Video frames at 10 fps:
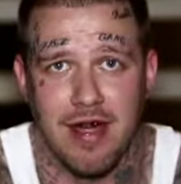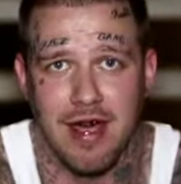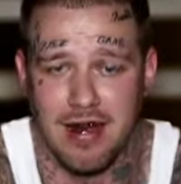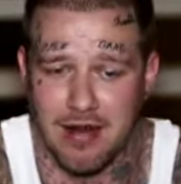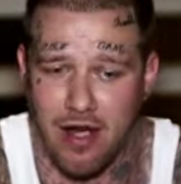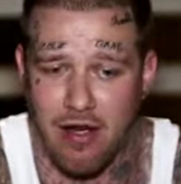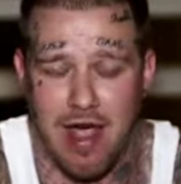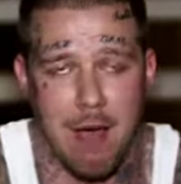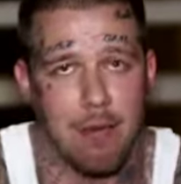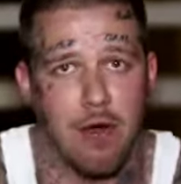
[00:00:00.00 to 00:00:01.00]
and it all
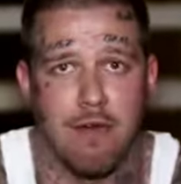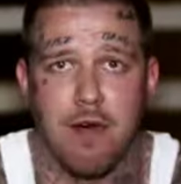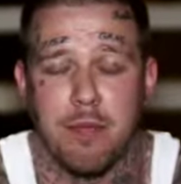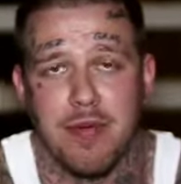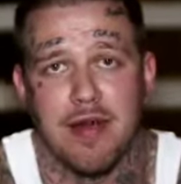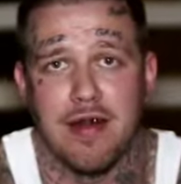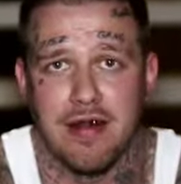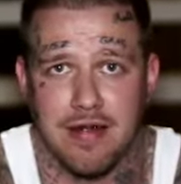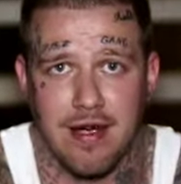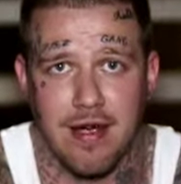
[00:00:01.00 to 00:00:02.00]
happened over a period
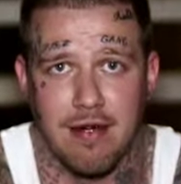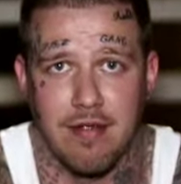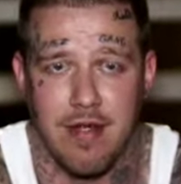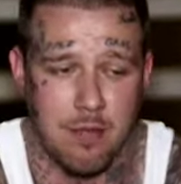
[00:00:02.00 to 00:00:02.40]
of time,